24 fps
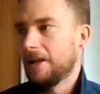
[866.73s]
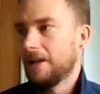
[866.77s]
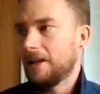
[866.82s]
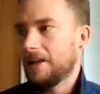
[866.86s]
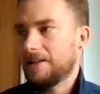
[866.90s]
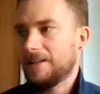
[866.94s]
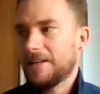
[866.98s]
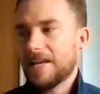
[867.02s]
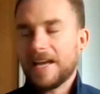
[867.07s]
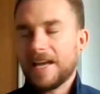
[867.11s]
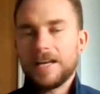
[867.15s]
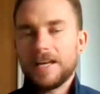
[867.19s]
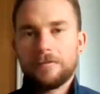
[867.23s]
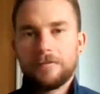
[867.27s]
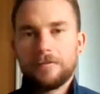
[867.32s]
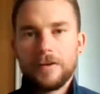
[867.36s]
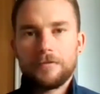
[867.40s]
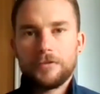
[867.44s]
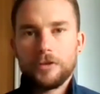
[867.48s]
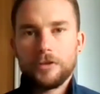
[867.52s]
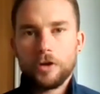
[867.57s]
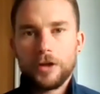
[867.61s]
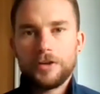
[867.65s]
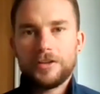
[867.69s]
the
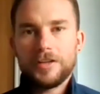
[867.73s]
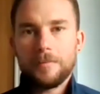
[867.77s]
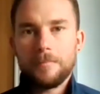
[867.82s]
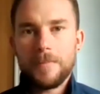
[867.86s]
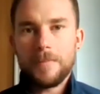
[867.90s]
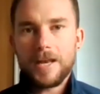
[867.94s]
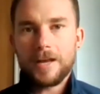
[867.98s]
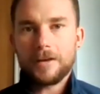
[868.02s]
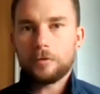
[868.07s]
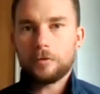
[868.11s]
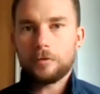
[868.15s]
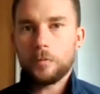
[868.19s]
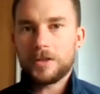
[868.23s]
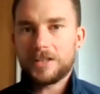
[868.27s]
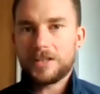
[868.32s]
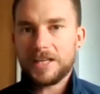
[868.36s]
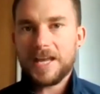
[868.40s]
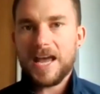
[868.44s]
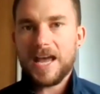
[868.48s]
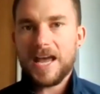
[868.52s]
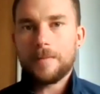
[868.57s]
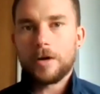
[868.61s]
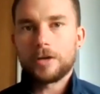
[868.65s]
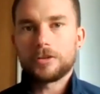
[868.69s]
85th, 90th minute with the
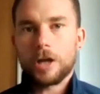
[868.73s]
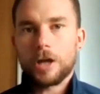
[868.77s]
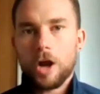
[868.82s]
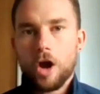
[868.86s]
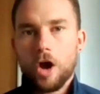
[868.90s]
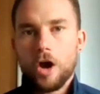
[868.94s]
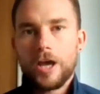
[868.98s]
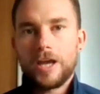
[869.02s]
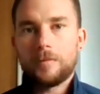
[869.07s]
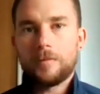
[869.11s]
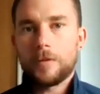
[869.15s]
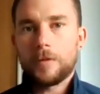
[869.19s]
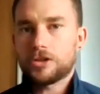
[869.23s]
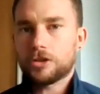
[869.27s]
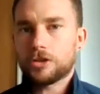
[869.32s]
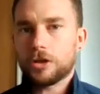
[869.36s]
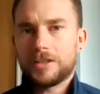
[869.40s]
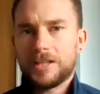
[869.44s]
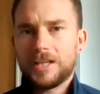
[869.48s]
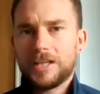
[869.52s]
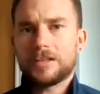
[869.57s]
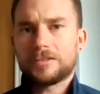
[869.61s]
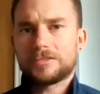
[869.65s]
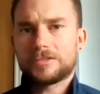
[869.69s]
game on the line, which I
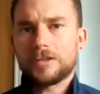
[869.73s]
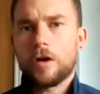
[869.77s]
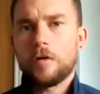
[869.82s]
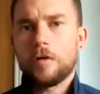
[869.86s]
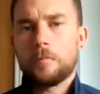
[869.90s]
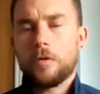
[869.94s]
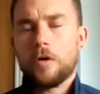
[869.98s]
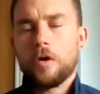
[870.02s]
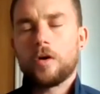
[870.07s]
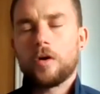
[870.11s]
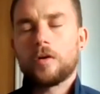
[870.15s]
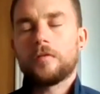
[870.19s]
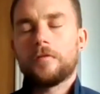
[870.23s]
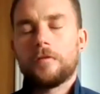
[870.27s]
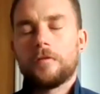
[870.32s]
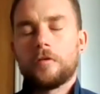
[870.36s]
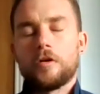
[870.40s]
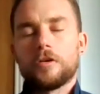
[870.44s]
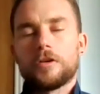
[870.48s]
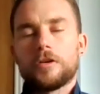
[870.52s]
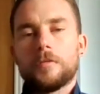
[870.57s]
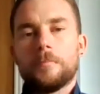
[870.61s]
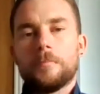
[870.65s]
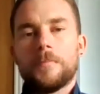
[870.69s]
think is so important
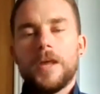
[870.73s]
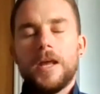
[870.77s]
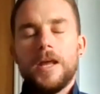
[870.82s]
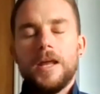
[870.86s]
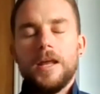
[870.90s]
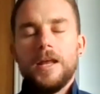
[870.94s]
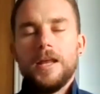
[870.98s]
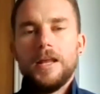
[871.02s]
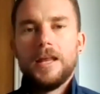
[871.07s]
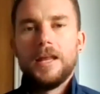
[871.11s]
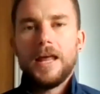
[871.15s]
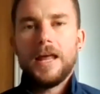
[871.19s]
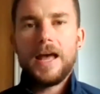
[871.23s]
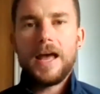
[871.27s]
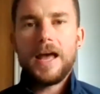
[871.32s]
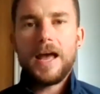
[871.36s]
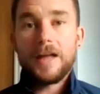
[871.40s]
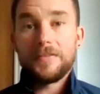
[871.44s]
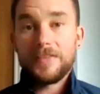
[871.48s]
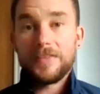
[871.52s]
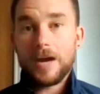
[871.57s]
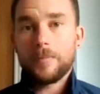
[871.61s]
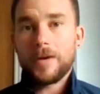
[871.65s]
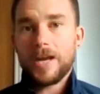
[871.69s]
for them.
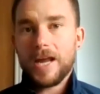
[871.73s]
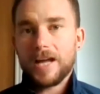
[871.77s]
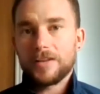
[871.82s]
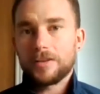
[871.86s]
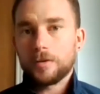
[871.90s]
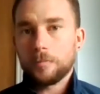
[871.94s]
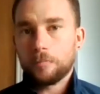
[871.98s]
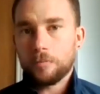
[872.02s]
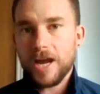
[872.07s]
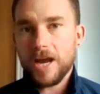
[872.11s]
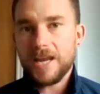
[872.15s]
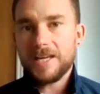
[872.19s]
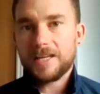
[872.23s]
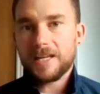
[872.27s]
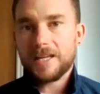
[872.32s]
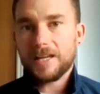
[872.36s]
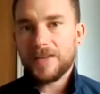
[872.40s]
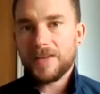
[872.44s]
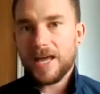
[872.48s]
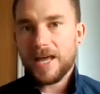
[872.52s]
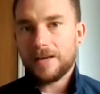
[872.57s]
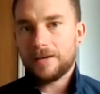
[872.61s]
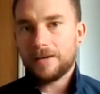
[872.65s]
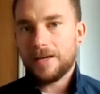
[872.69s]
And then we had the break, and
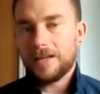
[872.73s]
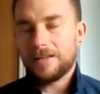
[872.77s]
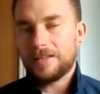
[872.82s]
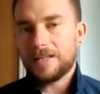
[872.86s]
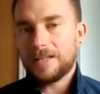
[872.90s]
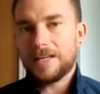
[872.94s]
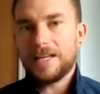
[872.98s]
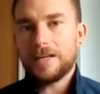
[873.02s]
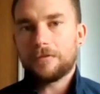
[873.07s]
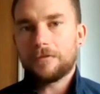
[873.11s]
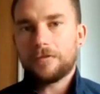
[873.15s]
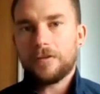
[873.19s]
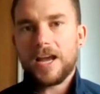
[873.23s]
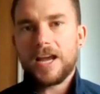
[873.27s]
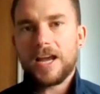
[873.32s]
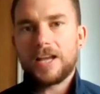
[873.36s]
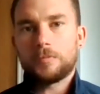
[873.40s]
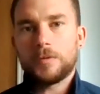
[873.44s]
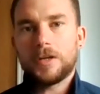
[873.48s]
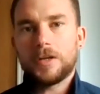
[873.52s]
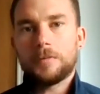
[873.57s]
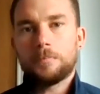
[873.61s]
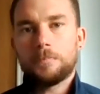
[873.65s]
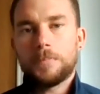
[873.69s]
then in the elite
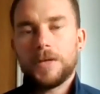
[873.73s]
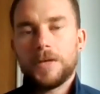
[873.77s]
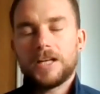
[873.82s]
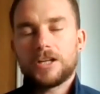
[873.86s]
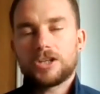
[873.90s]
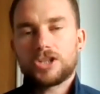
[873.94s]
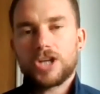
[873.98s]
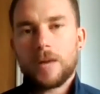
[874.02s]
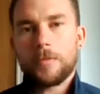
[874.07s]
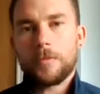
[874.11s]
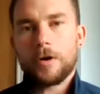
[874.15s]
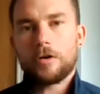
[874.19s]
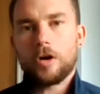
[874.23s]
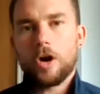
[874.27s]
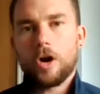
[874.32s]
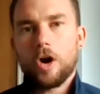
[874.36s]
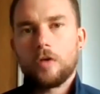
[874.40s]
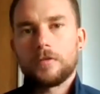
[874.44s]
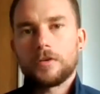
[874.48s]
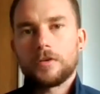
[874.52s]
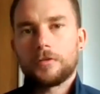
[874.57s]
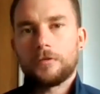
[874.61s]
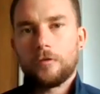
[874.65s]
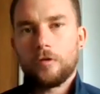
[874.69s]
phase, we beaten Shamrock
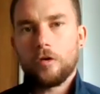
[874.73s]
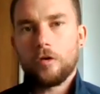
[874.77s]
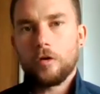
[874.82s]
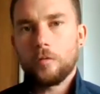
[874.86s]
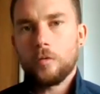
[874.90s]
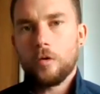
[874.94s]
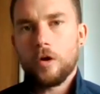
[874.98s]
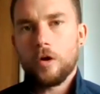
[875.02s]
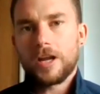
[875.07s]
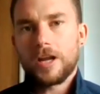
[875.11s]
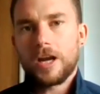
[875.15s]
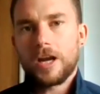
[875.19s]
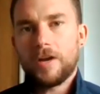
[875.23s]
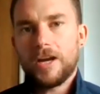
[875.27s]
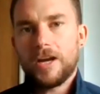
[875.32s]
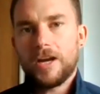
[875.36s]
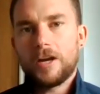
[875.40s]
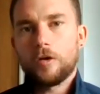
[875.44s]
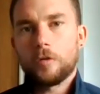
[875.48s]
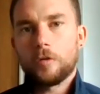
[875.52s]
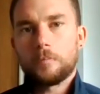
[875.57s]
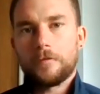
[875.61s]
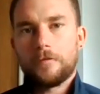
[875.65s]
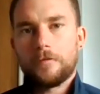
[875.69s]
Rovers 4-1 in a really
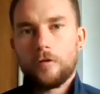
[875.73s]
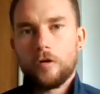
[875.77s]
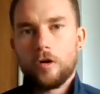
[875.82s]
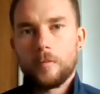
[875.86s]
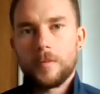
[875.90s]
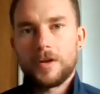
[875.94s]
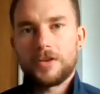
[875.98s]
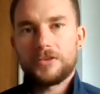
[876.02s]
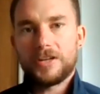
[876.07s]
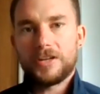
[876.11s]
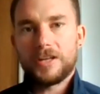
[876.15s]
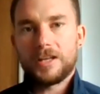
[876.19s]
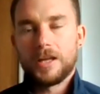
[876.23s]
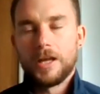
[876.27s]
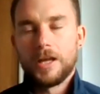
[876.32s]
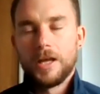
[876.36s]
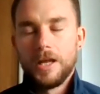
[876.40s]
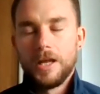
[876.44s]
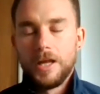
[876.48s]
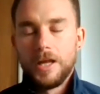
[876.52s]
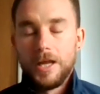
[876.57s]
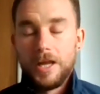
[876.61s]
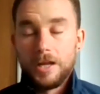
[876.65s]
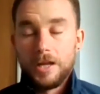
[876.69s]
good performance in
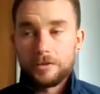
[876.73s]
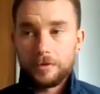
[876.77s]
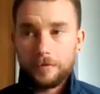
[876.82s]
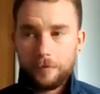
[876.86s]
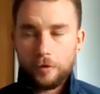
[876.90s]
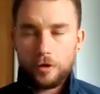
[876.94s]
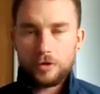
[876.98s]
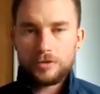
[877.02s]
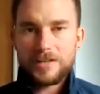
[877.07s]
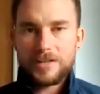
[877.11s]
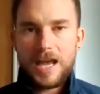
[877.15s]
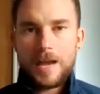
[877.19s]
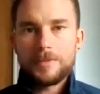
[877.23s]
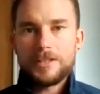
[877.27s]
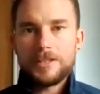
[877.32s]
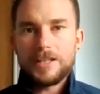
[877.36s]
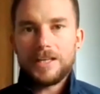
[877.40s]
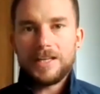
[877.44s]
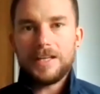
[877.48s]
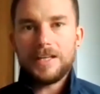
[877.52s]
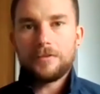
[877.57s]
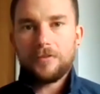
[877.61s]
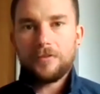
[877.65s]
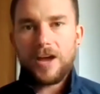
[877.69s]
the first game of the
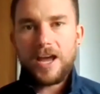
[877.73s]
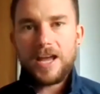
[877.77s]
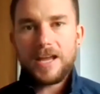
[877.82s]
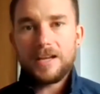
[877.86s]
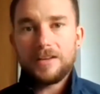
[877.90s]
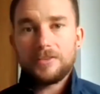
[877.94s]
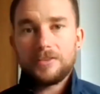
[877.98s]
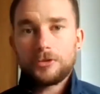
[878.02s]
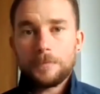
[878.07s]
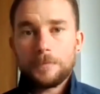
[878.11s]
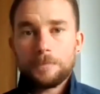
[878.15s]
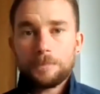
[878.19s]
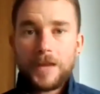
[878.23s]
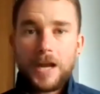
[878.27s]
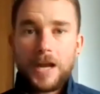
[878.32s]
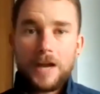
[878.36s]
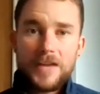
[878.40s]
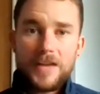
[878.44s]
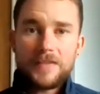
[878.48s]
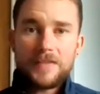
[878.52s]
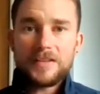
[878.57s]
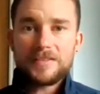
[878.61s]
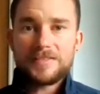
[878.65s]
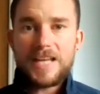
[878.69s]
elite phase. And
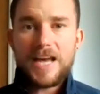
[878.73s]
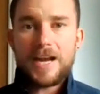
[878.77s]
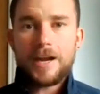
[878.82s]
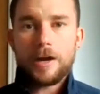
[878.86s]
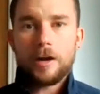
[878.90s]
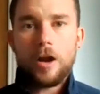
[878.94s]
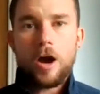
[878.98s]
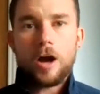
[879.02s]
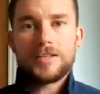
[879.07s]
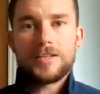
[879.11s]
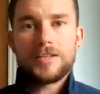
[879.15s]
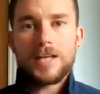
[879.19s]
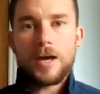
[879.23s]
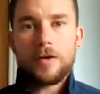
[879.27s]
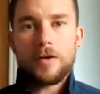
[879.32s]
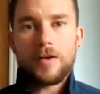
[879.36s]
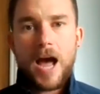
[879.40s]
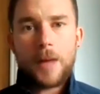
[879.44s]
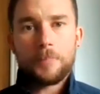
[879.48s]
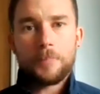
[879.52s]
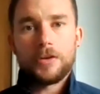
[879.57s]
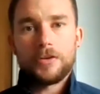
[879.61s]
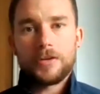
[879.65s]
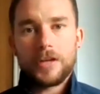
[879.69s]
then the second lockdown
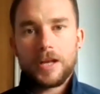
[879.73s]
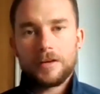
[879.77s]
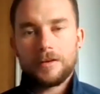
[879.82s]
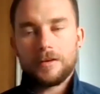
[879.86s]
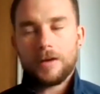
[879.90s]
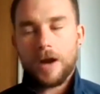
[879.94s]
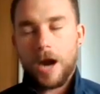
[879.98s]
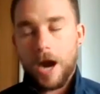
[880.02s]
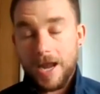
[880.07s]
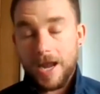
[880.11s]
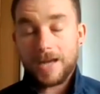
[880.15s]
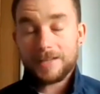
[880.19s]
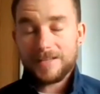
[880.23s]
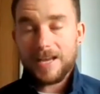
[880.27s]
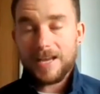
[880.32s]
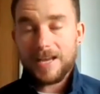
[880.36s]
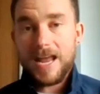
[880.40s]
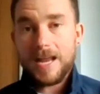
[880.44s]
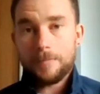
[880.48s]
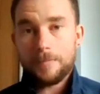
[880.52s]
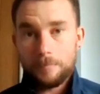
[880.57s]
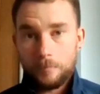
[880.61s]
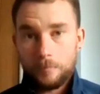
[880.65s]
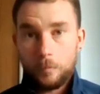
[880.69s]
happened, and our next
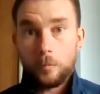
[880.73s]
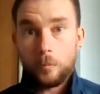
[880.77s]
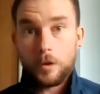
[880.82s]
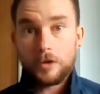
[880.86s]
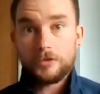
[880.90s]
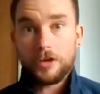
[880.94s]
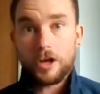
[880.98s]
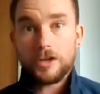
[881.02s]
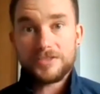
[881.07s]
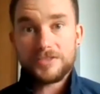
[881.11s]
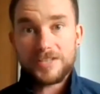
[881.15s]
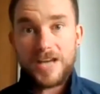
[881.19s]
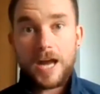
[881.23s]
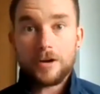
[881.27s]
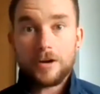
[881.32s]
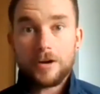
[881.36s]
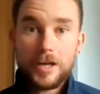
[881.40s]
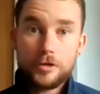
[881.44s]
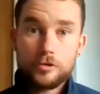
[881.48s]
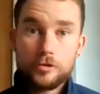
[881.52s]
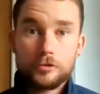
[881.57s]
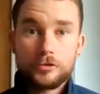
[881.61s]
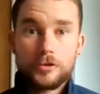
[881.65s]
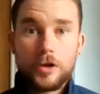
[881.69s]
game was on
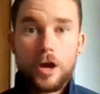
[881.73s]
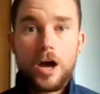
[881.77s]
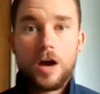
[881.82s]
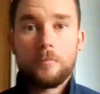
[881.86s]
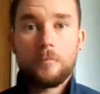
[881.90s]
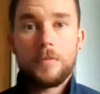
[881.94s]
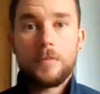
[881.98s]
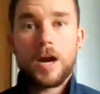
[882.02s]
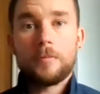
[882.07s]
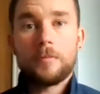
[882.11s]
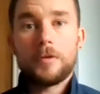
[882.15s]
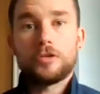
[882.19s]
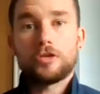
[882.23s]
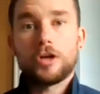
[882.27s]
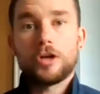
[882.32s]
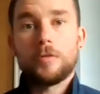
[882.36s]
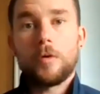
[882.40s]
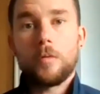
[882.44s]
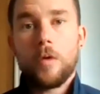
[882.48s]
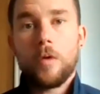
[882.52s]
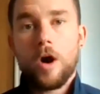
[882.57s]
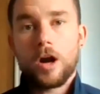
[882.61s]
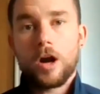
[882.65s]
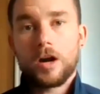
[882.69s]
Saturday just gone, where we drew
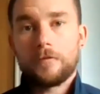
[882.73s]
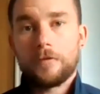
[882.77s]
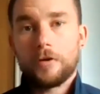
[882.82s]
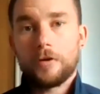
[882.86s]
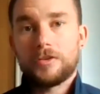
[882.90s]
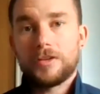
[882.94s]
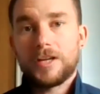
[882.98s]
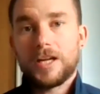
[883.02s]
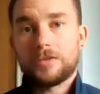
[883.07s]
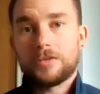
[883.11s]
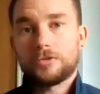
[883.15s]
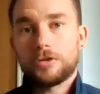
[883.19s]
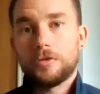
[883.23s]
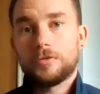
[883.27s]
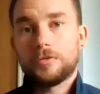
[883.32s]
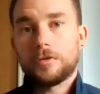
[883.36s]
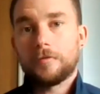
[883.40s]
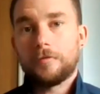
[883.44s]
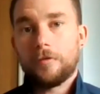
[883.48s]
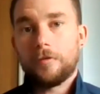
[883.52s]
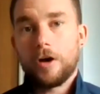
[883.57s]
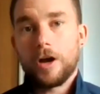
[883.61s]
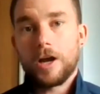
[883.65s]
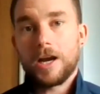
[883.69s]
with Waterford to get through to the
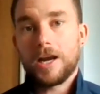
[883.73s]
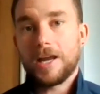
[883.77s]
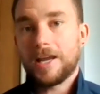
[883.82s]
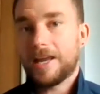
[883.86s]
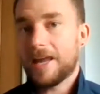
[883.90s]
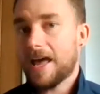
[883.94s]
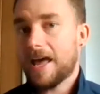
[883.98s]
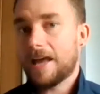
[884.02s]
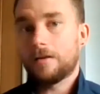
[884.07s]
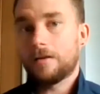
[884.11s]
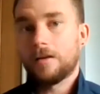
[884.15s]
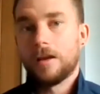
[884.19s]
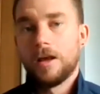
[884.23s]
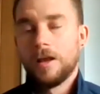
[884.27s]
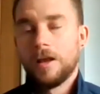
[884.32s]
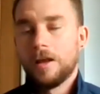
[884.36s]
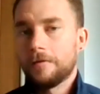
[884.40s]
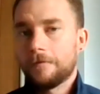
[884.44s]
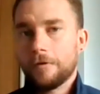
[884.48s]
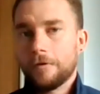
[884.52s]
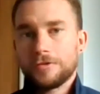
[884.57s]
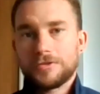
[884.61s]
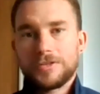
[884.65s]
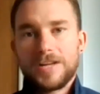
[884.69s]
final again.
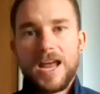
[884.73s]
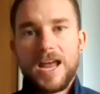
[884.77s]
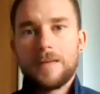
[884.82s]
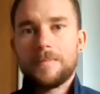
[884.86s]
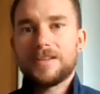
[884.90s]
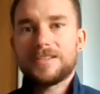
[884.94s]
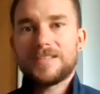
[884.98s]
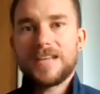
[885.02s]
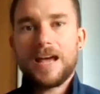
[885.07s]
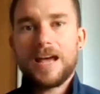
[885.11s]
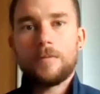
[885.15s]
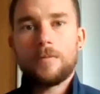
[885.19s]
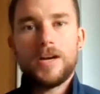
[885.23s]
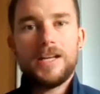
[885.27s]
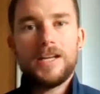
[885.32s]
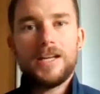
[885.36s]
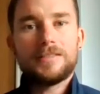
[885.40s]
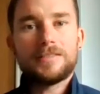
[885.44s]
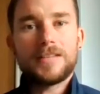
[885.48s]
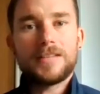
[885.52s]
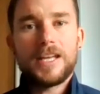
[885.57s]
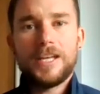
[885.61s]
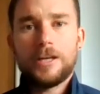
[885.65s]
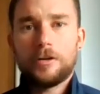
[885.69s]
First game in 10
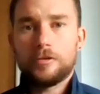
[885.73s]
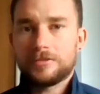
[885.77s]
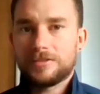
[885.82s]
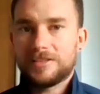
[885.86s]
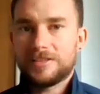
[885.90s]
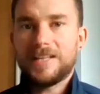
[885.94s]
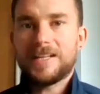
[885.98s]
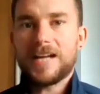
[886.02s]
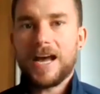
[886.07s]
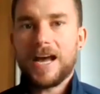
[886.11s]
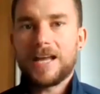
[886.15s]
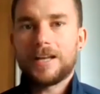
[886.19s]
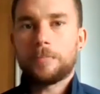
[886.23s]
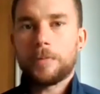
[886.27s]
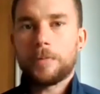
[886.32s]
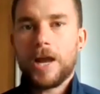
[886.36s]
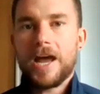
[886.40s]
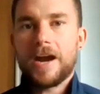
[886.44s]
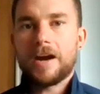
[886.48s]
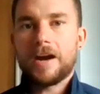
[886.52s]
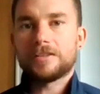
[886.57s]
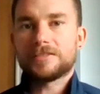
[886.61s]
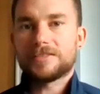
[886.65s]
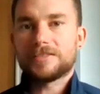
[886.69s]
weeks. And you could see that in the
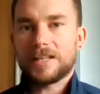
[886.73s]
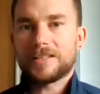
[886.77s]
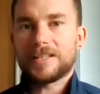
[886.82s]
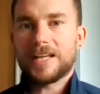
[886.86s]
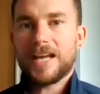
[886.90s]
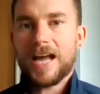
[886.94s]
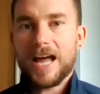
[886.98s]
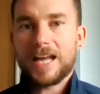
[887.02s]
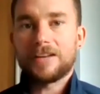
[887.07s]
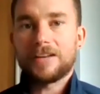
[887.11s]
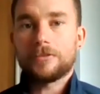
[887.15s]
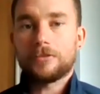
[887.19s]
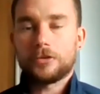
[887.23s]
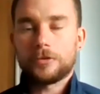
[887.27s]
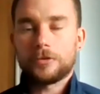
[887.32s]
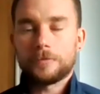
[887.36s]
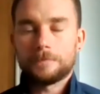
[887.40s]
players that they hadn't